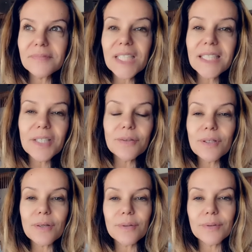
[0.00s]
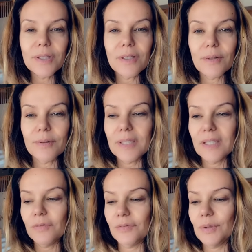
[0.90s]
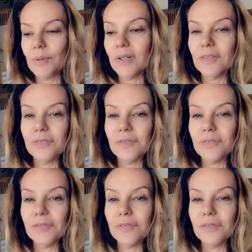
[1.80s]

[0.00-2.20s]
let you know, if you are